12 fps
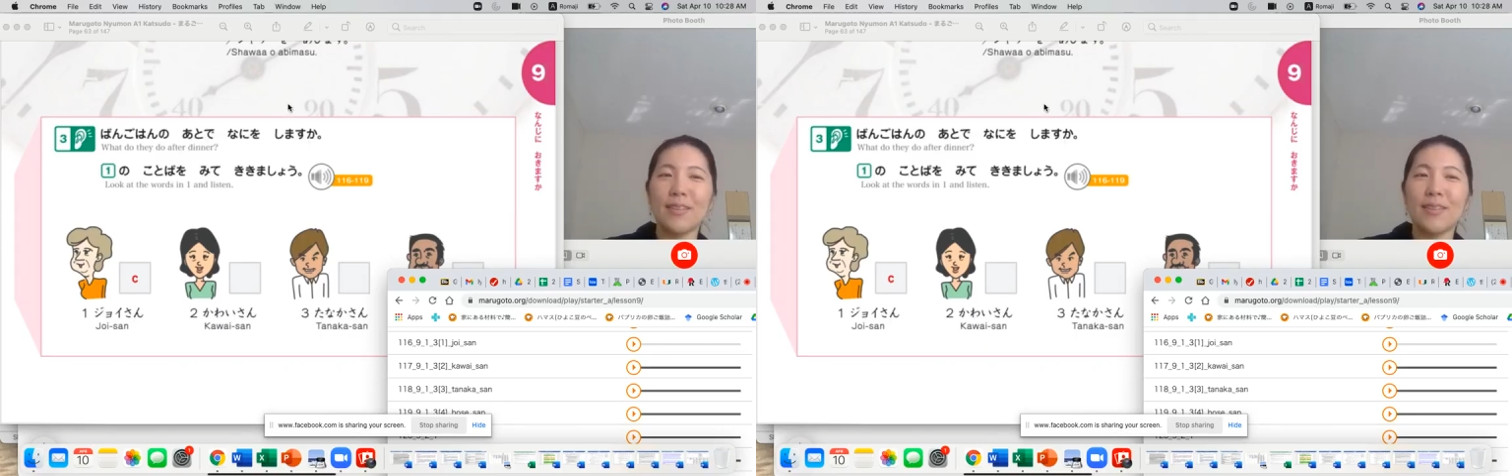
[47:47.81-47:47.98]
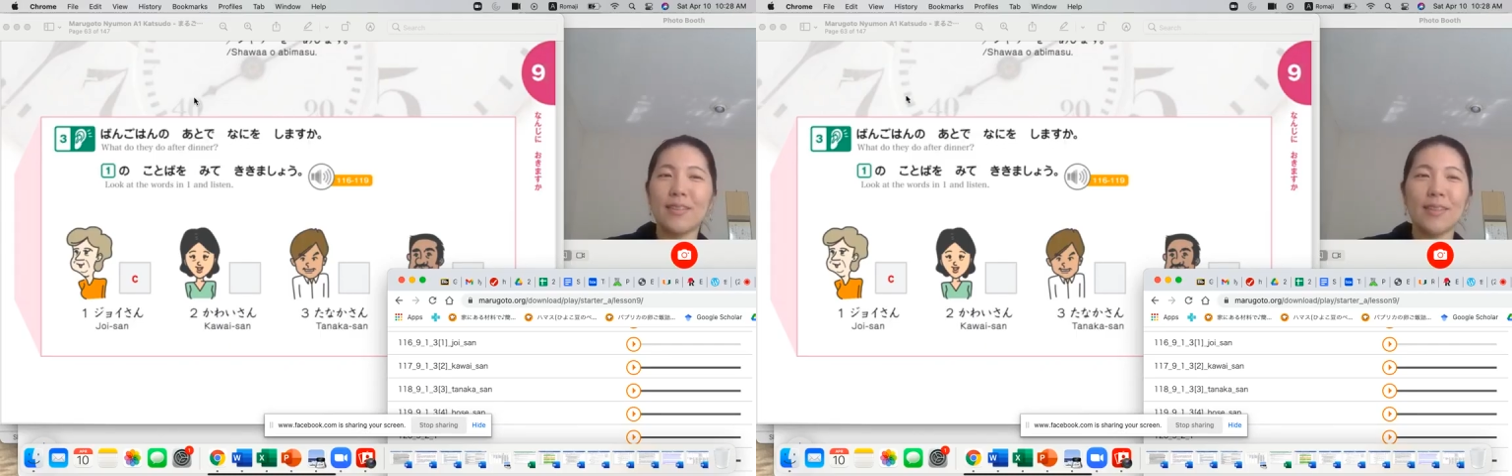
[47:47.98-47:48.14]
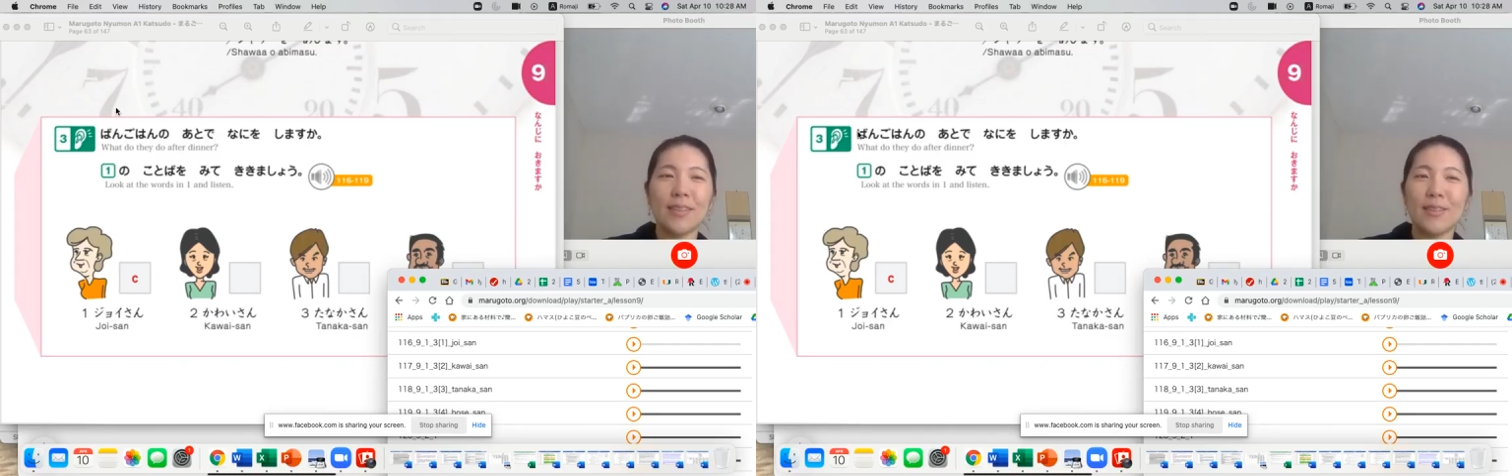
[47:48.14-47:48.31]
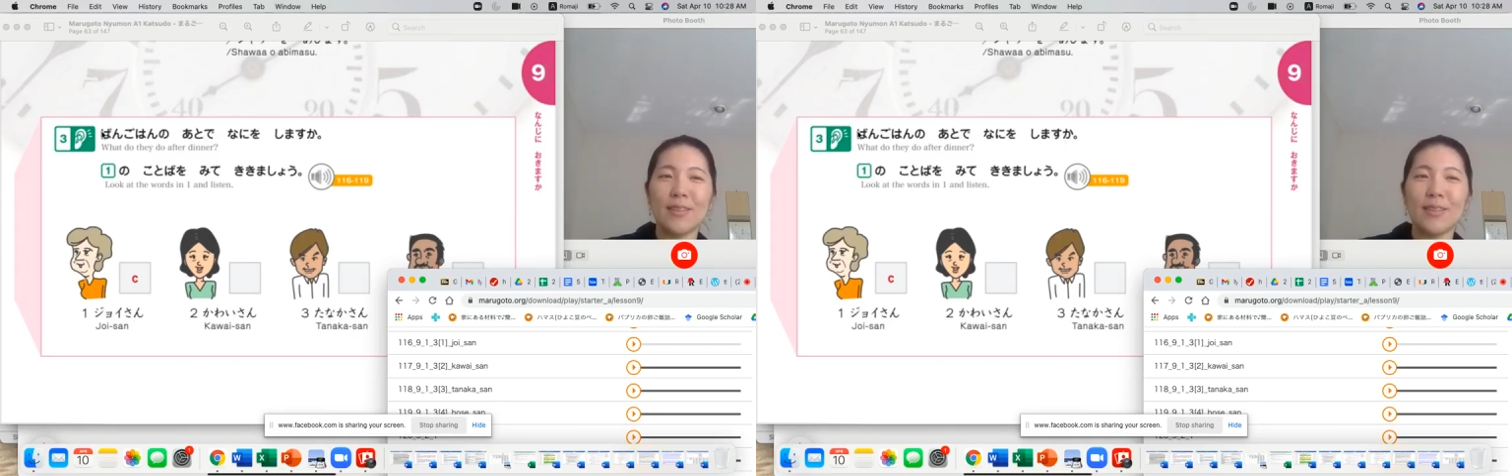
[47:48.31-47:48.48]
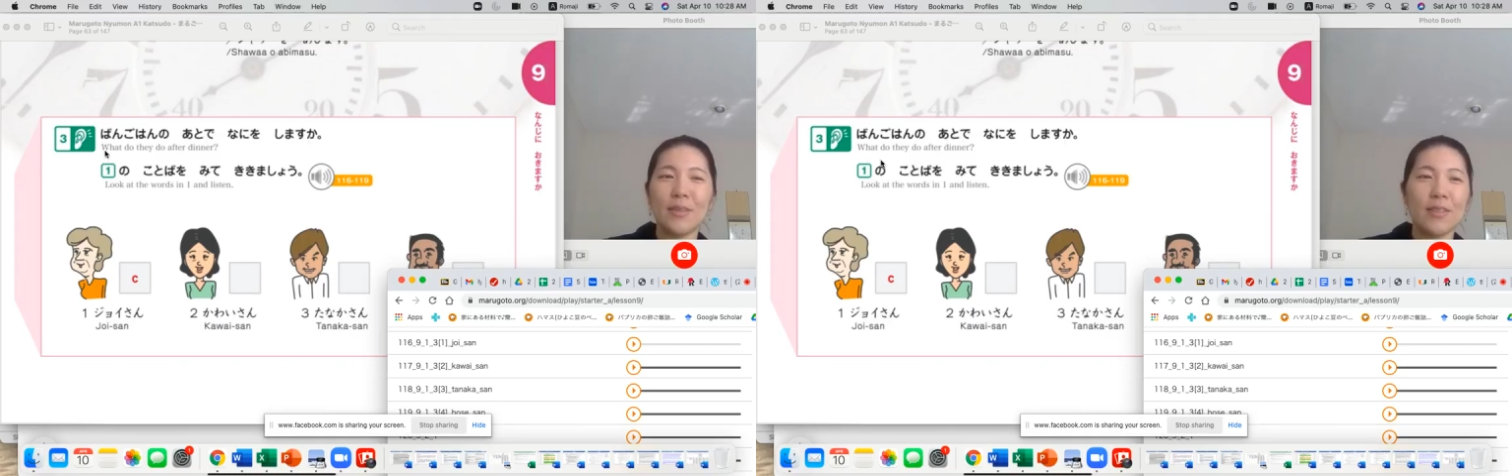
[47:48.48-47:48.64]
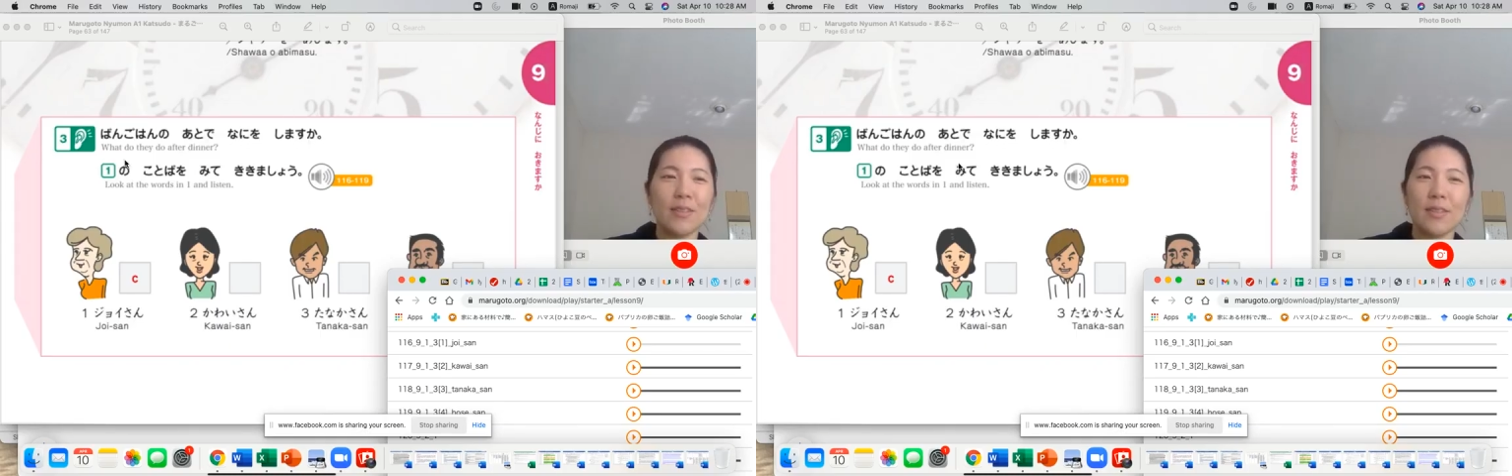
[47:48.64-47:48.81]
that's
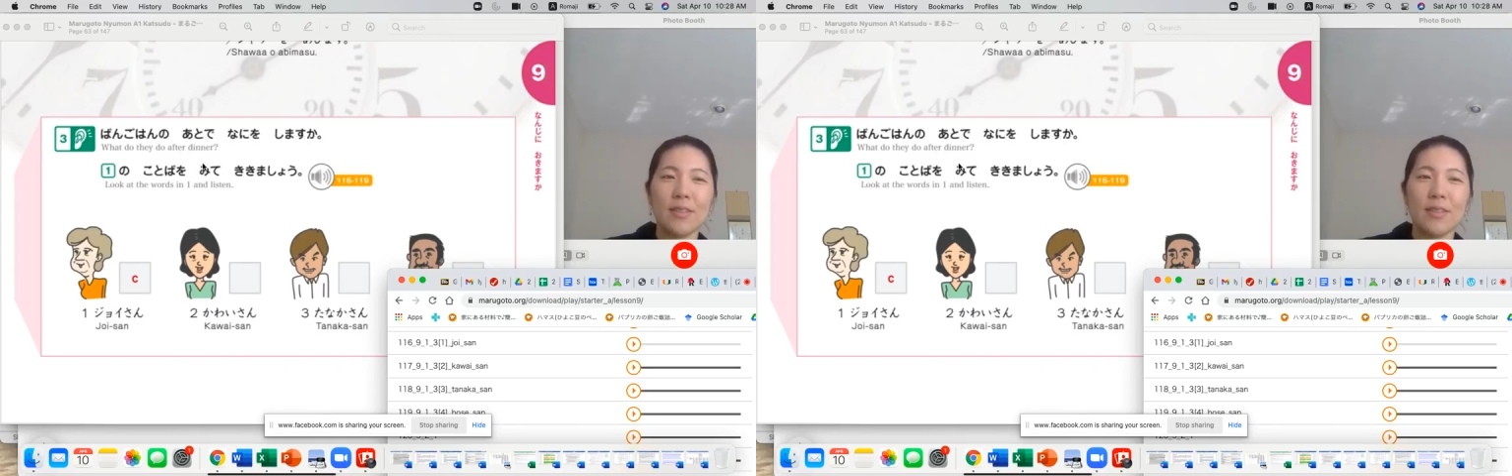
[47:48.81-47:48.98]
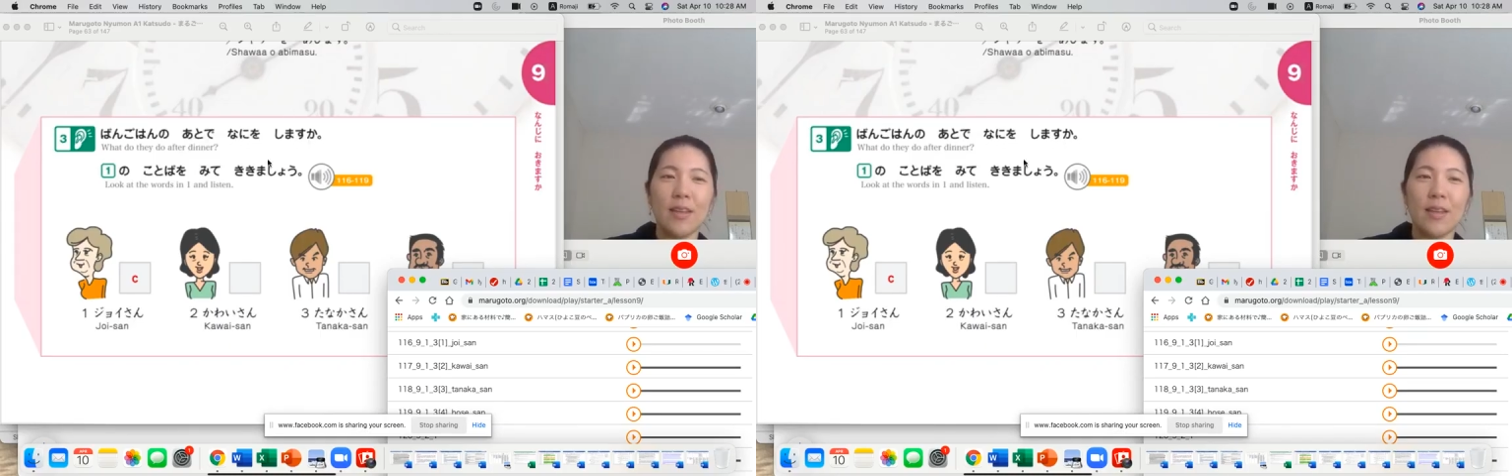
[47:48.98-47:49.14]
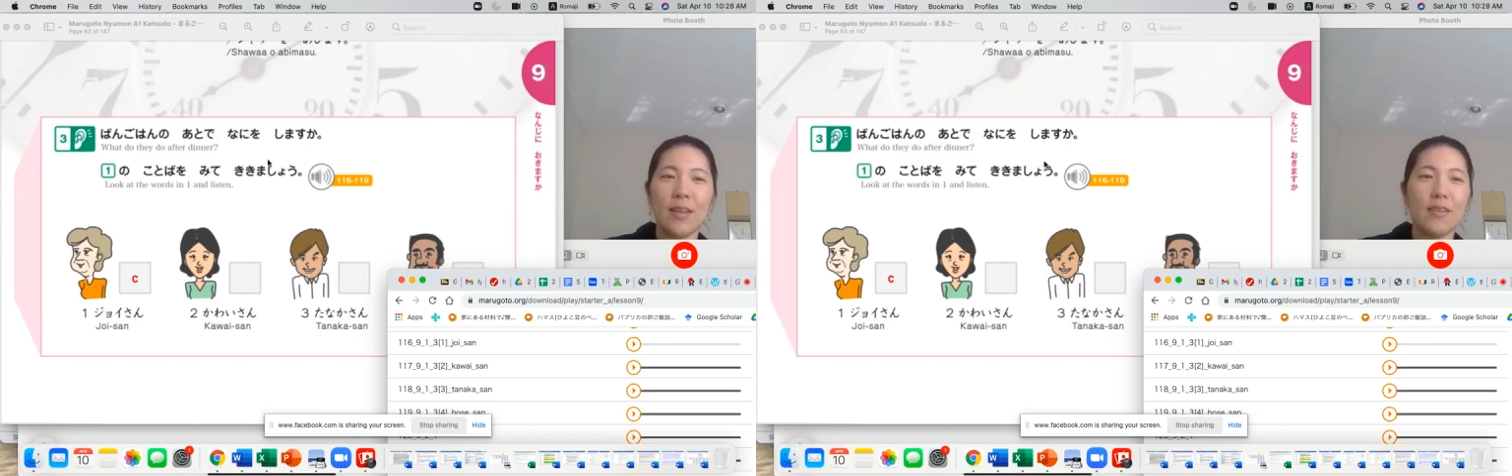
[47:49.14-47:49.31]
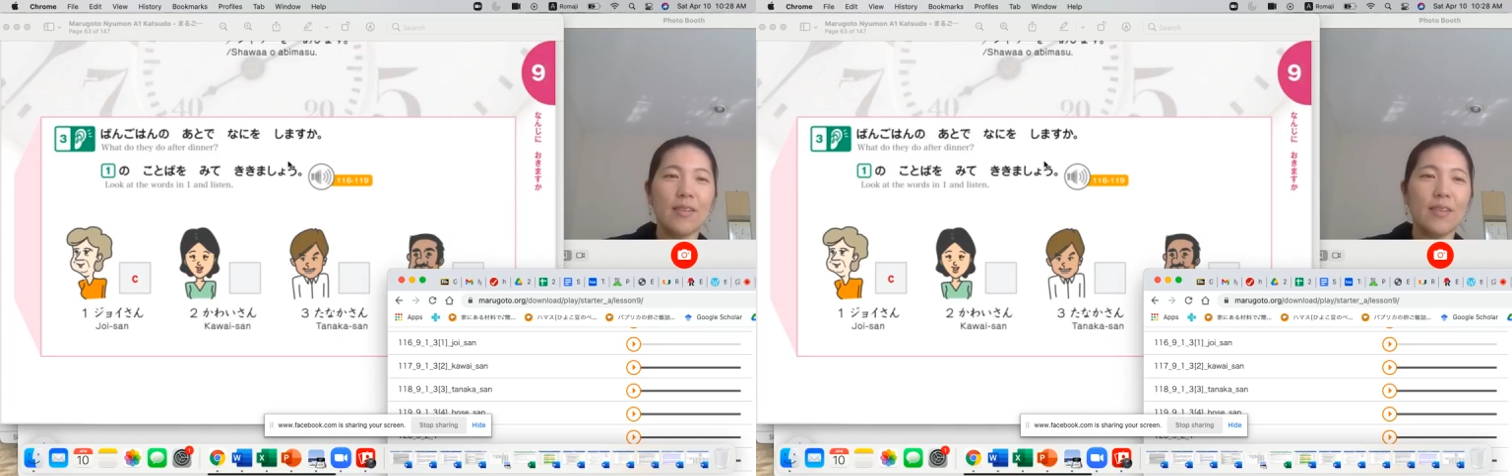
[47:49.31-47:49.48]
written here